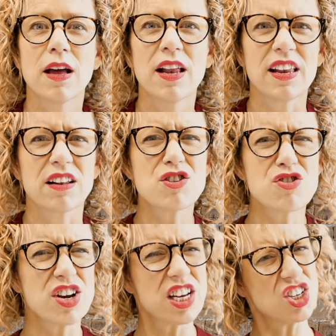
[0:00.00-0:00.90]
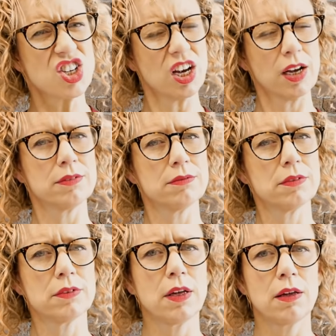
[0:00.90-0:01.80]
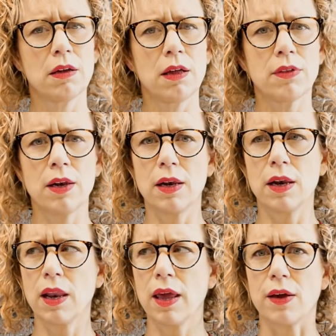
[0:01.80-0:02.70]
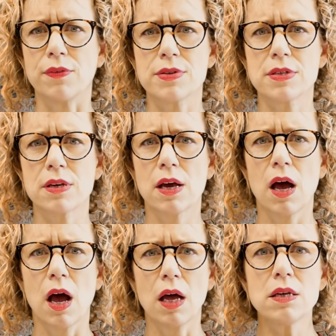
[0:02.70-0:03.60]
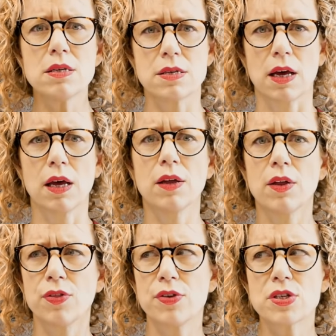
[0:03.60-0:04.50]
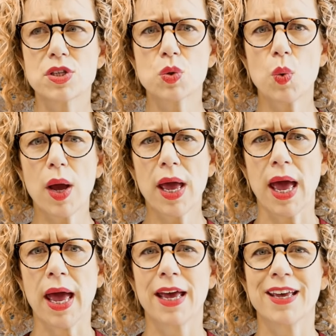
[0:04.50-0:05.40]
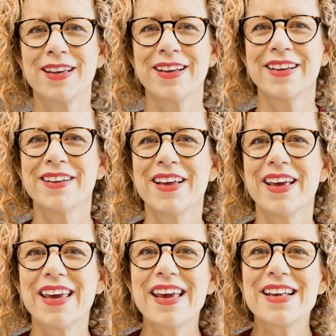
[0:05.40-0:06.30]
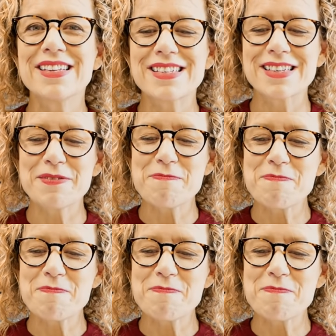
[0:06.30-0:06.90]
A little creature that lives under the square. He is